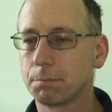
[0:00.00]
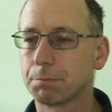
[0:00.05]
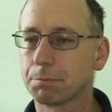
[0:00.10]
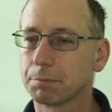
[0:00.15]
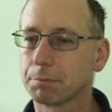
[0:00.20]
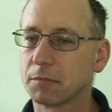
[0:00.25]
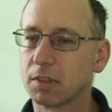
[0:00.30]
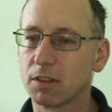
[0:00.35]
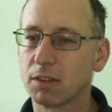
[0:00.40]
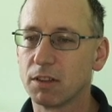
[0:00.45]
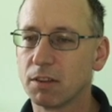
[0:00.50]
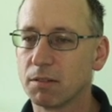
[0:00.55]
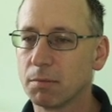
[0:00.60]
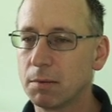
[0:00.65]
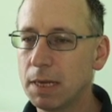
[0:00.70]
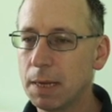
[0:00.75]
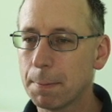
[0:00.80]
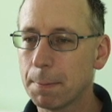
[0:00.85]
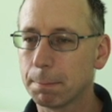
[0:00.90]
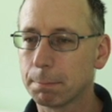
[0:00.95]
Excuse
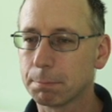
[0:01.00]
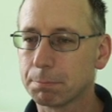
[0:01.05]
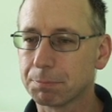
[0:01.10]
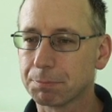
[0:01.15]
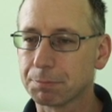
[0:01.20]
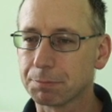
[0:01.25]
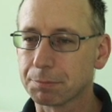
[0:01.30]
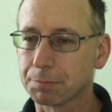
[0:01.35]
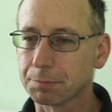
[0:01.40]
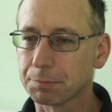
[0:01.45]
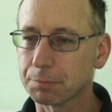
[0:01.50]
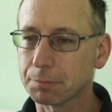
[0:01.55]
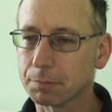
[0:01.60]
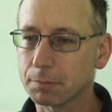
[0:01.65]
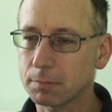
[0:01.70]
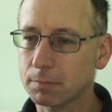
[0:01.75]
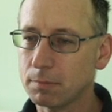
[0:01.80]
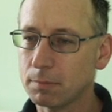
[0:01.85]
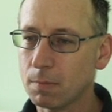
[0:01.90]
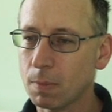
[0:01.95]
me.
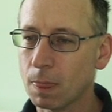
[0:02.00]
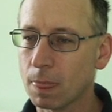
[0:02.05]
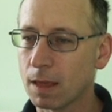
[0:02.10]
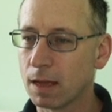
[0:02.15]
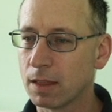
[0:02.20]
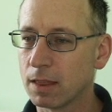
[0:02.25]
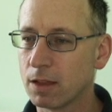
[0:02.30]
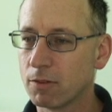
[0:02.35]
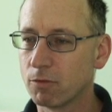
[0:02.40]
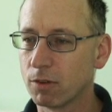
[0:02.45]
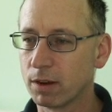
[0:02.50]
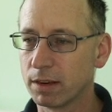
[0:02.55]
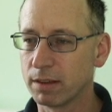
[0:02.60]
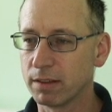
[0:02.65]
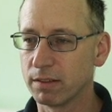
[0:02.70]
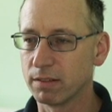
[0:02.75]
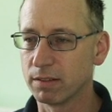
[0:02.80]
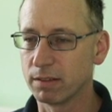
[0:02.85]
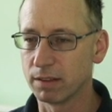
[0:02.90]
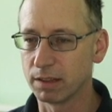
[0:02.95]
And then write
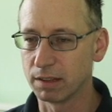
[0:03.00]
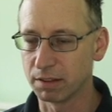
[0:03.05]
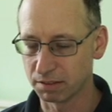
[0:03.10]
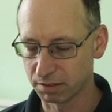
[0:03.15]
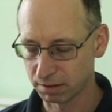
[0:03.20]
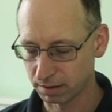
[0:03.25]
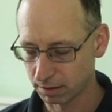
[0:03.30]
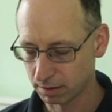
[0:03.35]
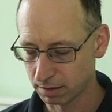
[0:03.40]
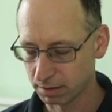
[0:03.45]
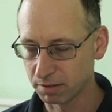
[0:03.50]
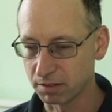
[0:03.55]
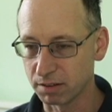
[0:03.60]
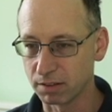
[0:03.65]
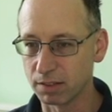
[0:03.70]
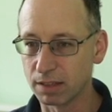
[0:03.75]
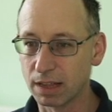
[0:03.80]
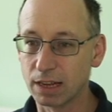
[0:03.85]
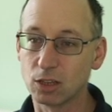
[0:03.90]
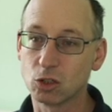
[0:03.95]
it to disk. So
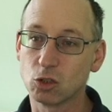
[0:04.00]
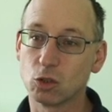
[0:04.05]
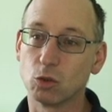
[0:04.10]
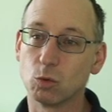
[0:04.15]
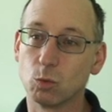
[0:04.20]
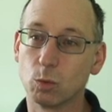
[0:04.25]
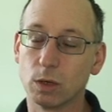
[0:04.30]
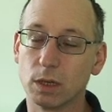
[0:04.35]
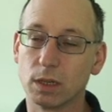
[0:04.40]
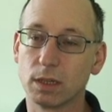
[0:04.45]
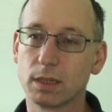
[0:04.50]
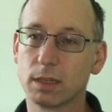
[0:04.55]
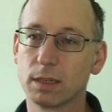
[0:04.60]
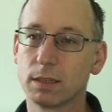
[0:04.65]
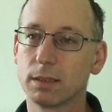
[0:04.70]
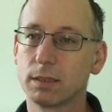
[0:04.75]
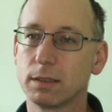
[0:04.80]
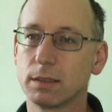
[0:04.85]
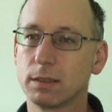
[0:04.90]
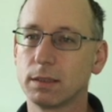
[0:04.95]
that should work.
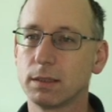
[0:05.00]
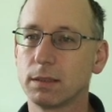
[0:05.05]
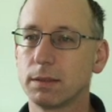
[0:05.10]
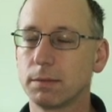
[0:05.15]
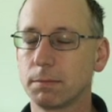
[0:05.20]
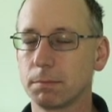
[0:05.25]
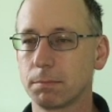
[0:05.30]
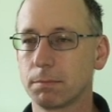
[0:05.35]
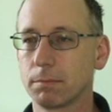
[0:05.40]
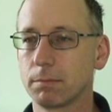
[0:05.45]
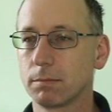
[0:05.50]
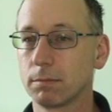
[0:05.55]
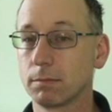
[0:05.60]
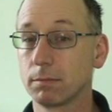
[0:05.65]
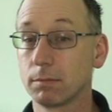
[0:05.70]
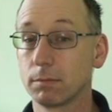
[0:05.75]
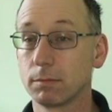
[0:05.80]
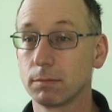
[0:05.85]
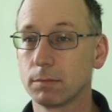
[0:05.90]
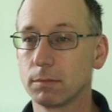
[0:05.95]

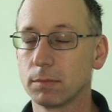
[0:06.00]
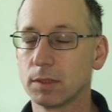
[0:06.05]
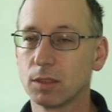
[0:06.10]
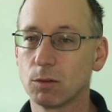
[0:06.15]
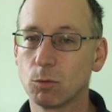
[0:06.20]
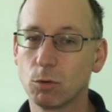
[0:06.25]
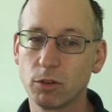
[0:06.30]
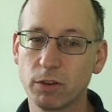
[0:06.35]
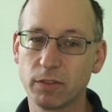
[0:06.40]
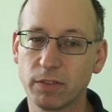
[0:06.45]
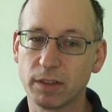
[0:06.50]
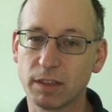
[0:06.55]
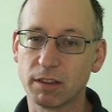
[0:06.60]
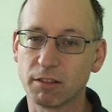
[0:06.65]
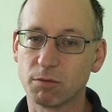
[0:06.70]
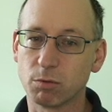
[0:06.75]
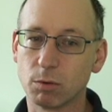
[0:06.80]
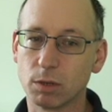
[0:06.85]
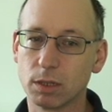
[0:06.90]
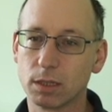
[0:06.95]
I wonder if it
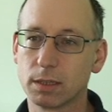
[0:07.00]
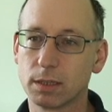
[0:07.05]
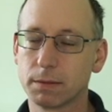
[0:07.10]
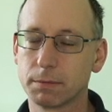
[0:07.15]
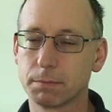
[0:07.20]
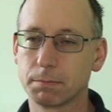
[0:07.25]
does work.